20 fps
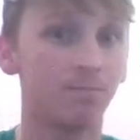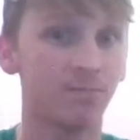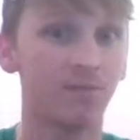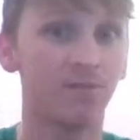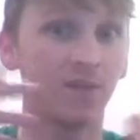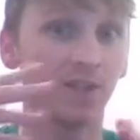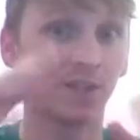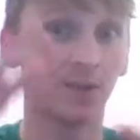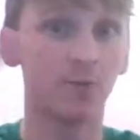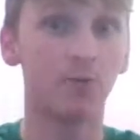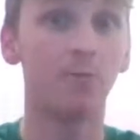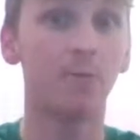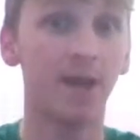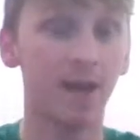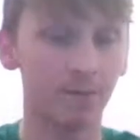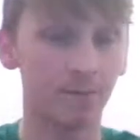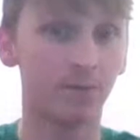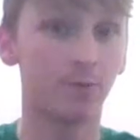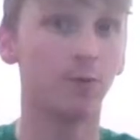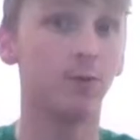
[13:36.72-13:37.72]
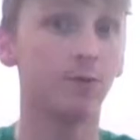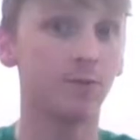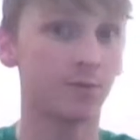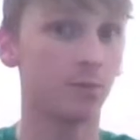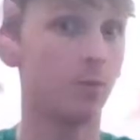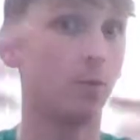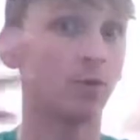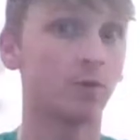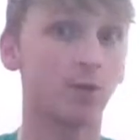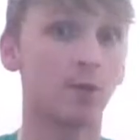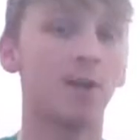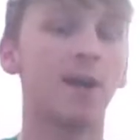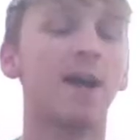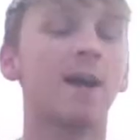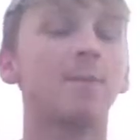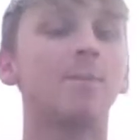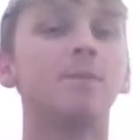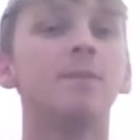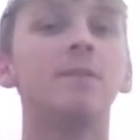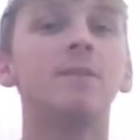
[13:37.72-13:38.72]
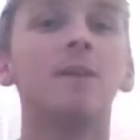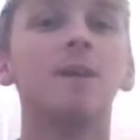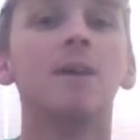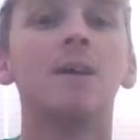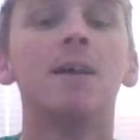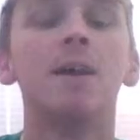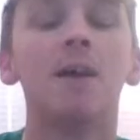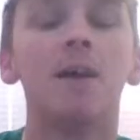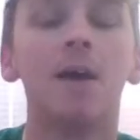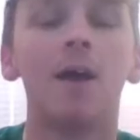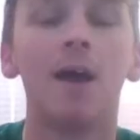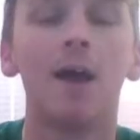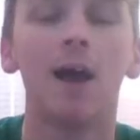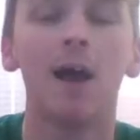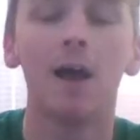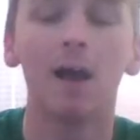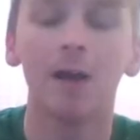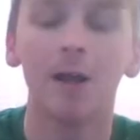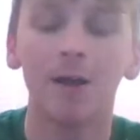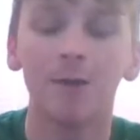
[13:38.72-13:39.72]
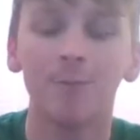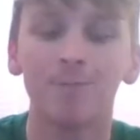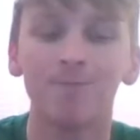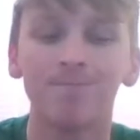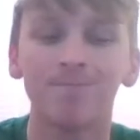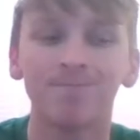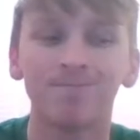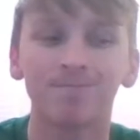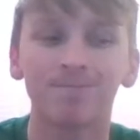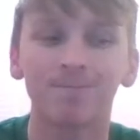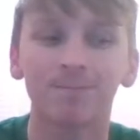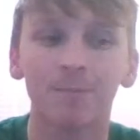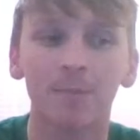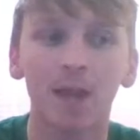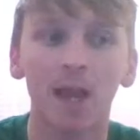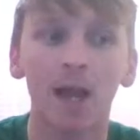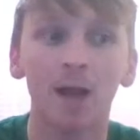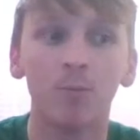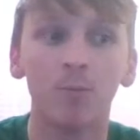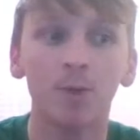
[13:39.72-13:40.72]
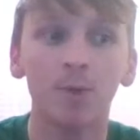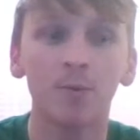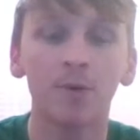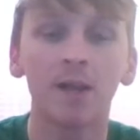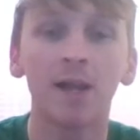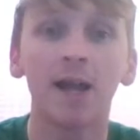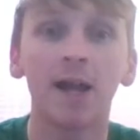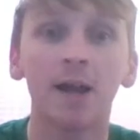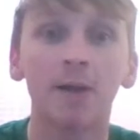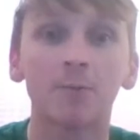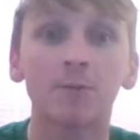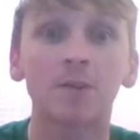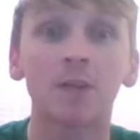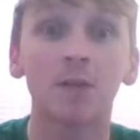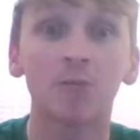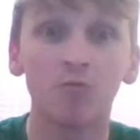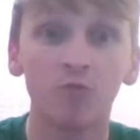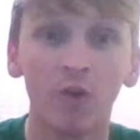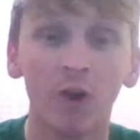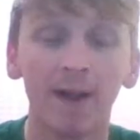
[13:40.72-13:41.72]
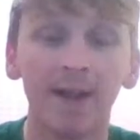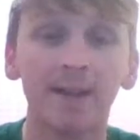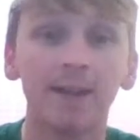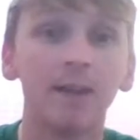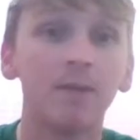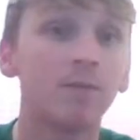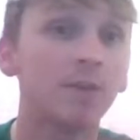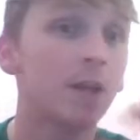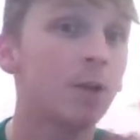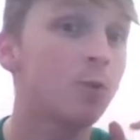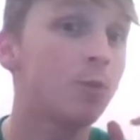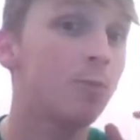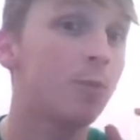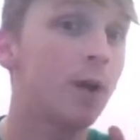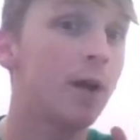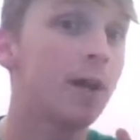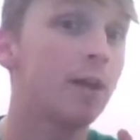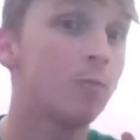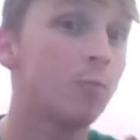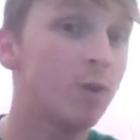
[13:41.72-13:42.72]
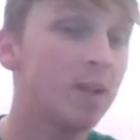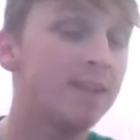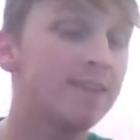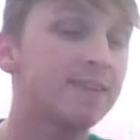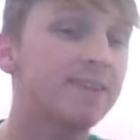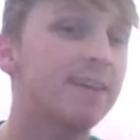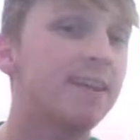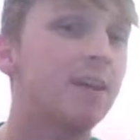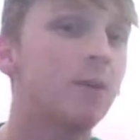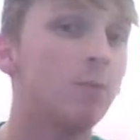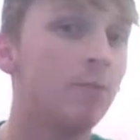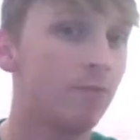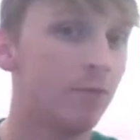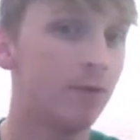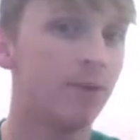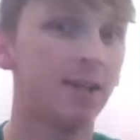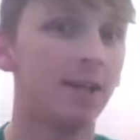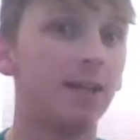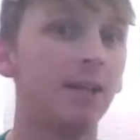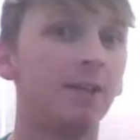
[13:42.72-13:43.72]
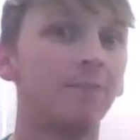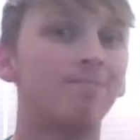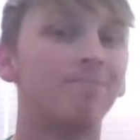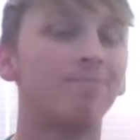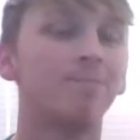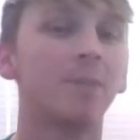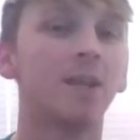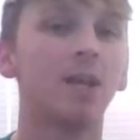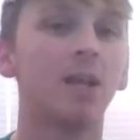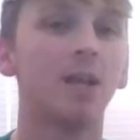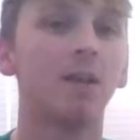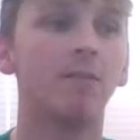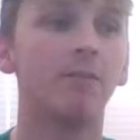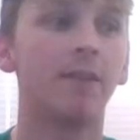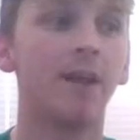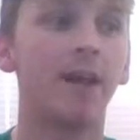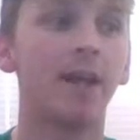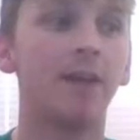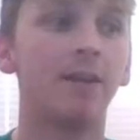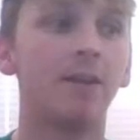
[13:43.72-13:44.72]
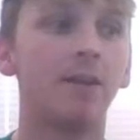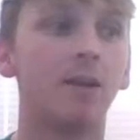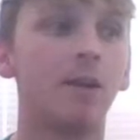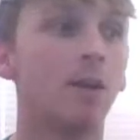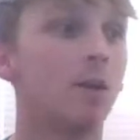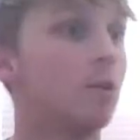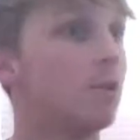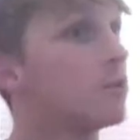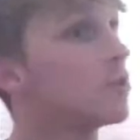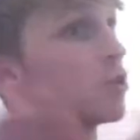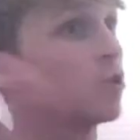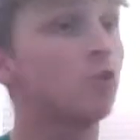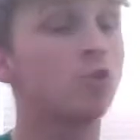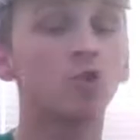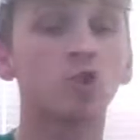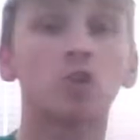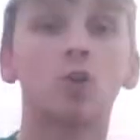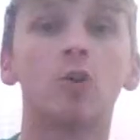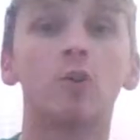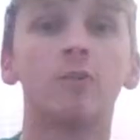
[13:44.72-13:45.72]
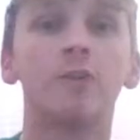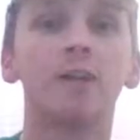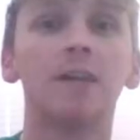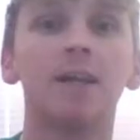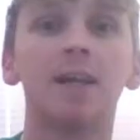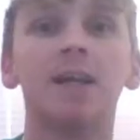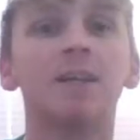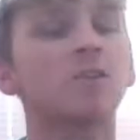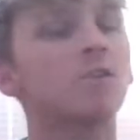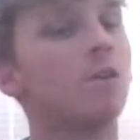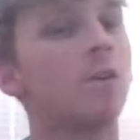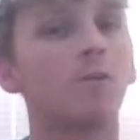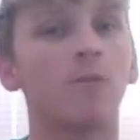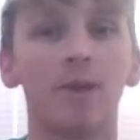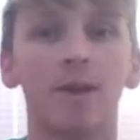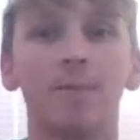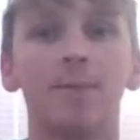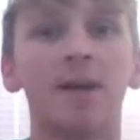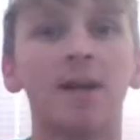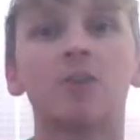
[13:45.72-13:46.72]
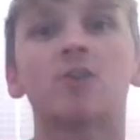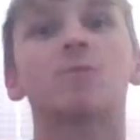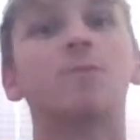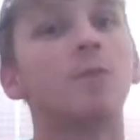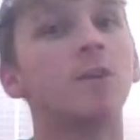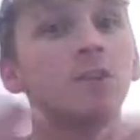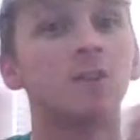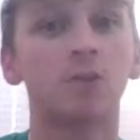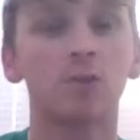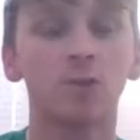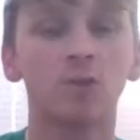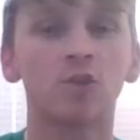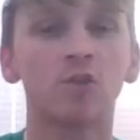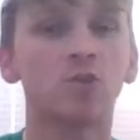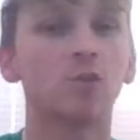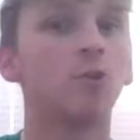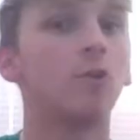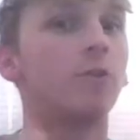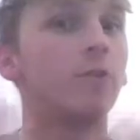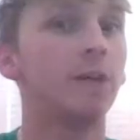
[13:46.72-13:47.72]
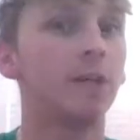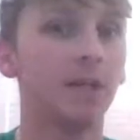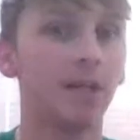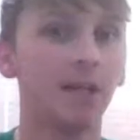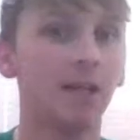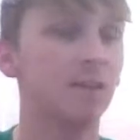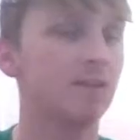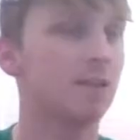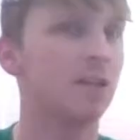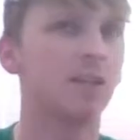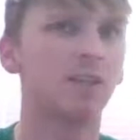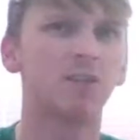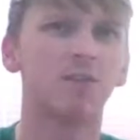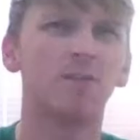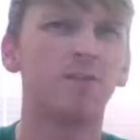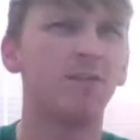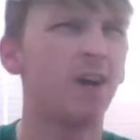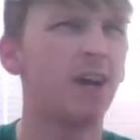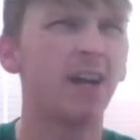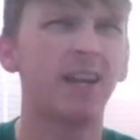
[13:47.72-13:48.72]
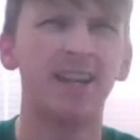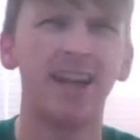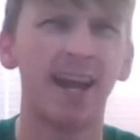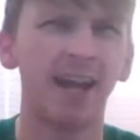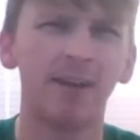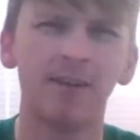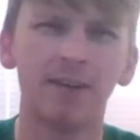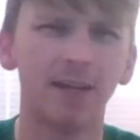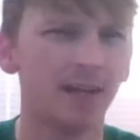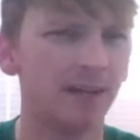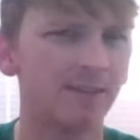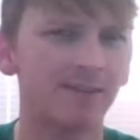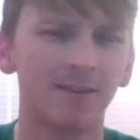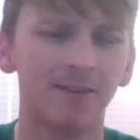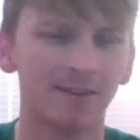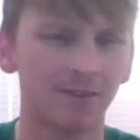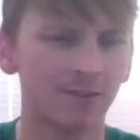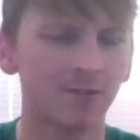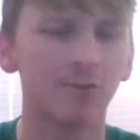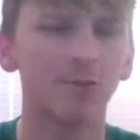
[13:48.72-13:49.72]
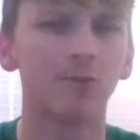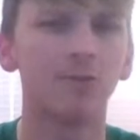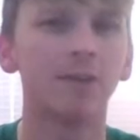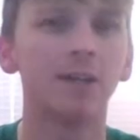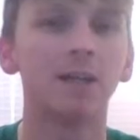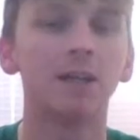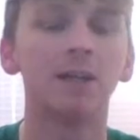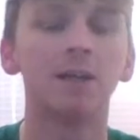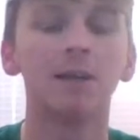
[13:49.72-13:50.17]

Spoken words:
physical metaphors for what's going to happen. And I was like, right, if Daniel Bryan wins here with the knee, then it's a good story. It's not a great match, but it's a good story. It's a fine ending to the story.